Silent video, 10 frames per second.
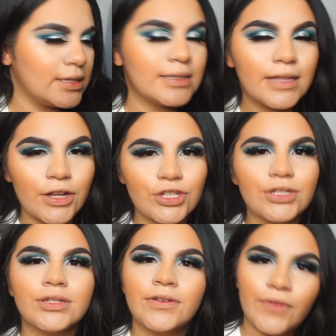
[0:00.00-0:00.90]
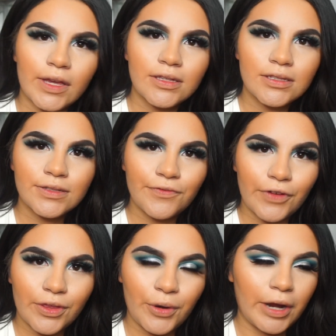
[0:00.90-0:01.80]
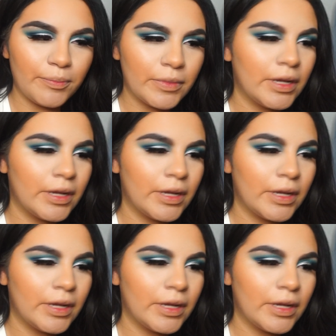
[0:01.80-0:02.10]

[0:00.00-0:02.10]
snatched face for the gram,